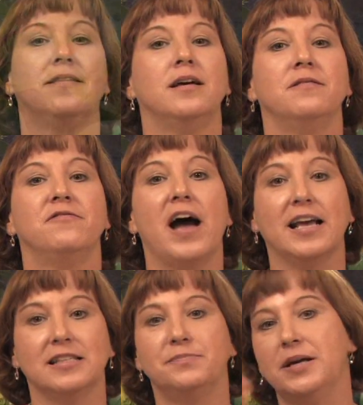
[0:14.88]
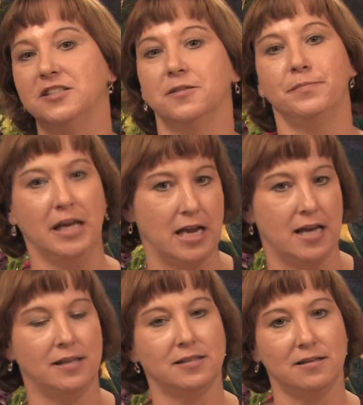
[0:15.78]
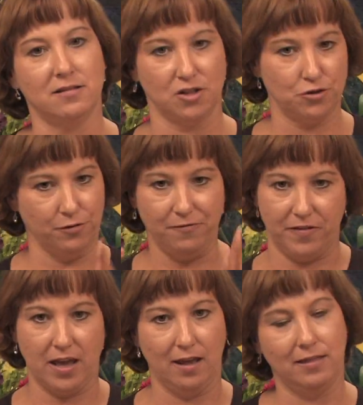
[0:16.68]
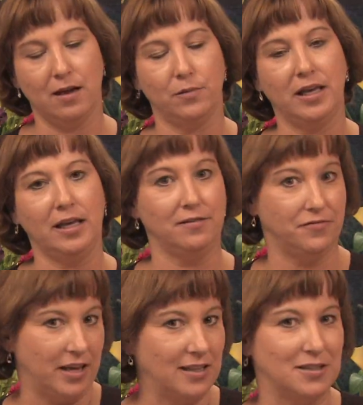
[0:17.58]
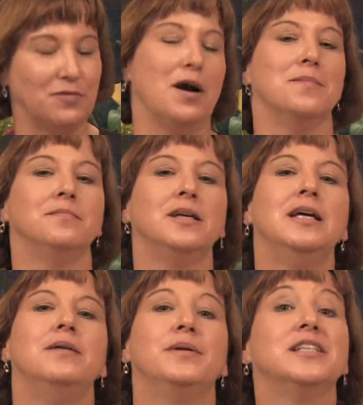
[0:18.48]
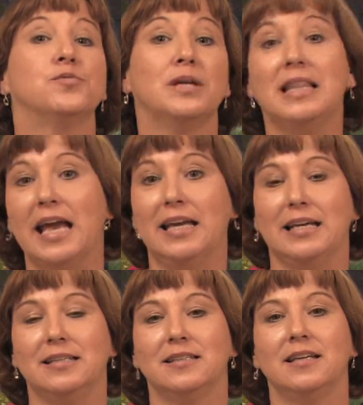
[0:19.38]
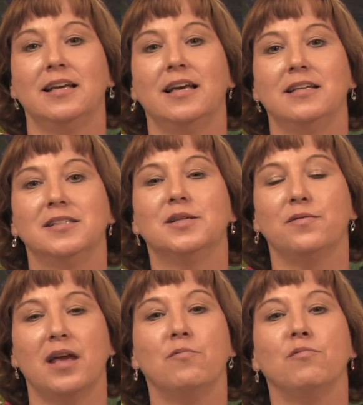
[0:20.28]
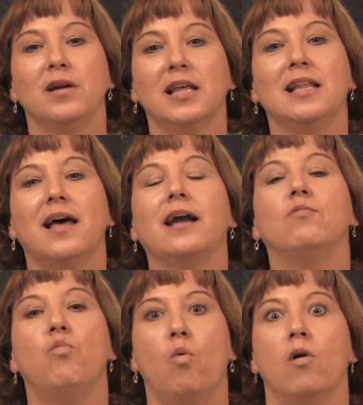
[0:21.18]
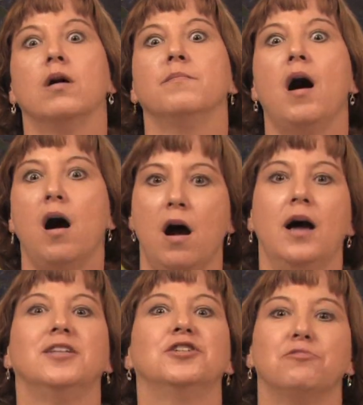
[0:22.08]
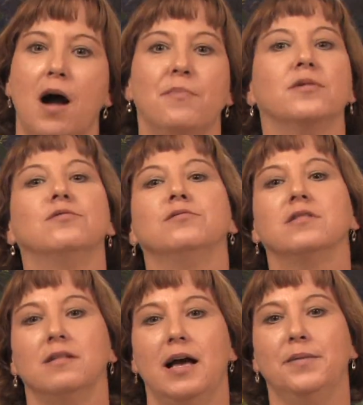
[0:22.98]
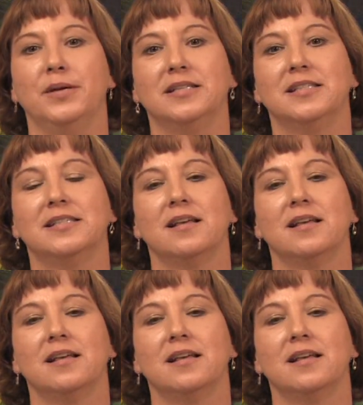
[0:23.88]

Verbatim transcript: the Ficus Benjamina isn't the true fig that we eat figs from, but it's related. And so they really like warm, hot, tropical climates.